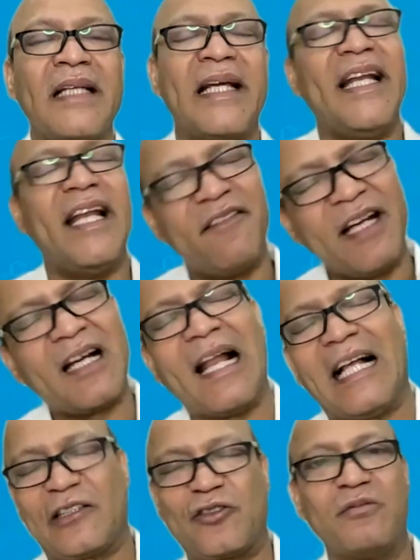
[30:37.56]
In every
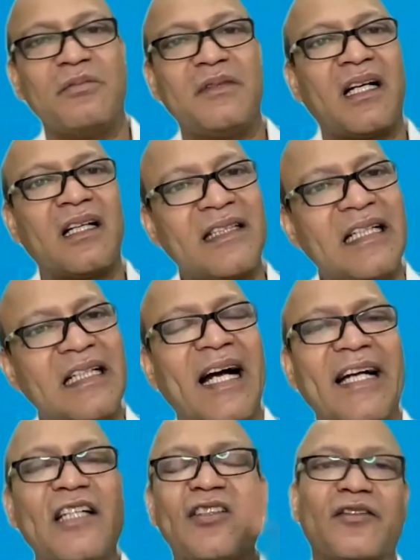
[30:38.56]
classroom, there are three
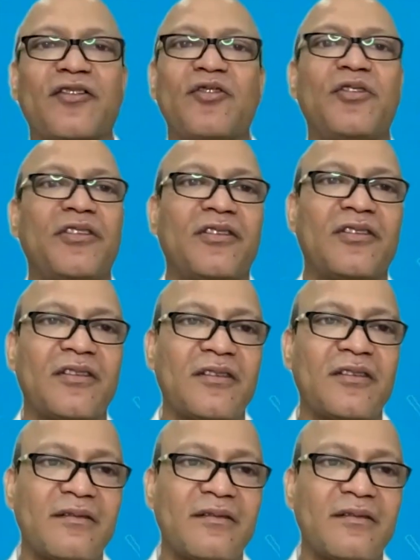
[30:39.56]
kinds of students.